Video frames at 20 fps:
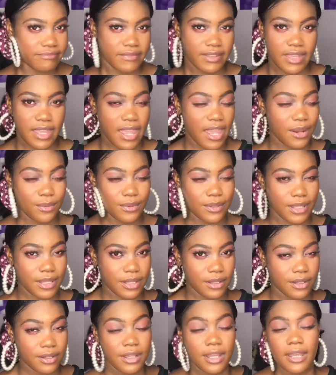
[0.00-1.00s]
I don't care.
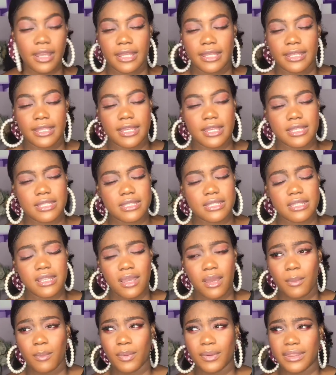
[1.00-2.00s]
Yes.
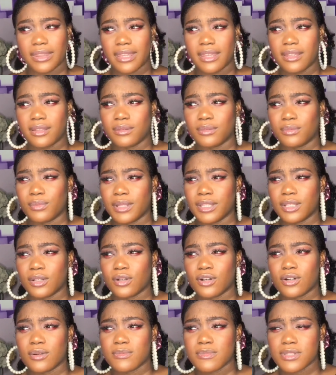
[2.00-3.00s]
But then when it
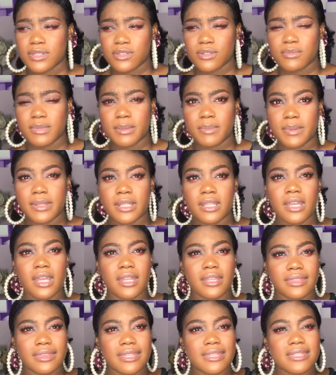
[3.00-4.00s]
comes to maybe
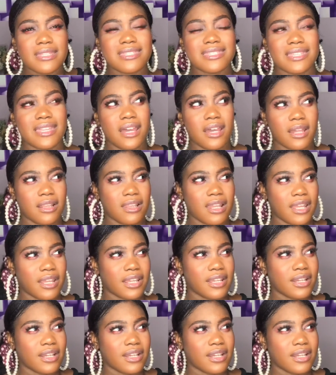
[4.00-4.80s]
things that are like